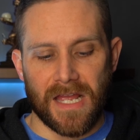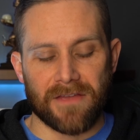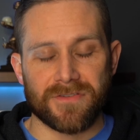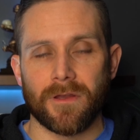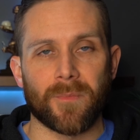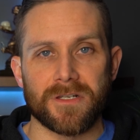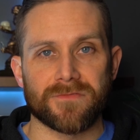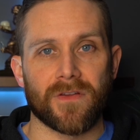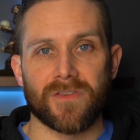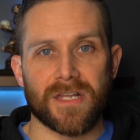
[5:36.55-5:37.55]
I have a
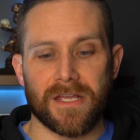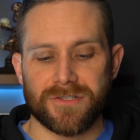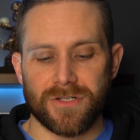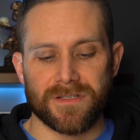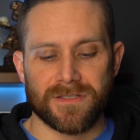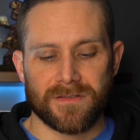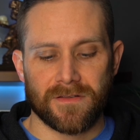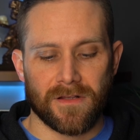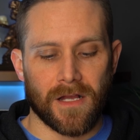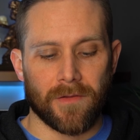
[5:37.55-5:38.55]
bunch of invitations
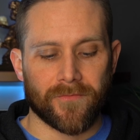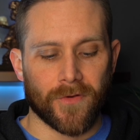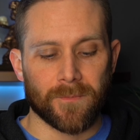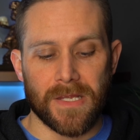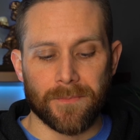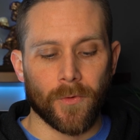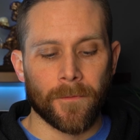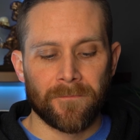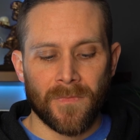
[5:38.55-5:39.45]
from people.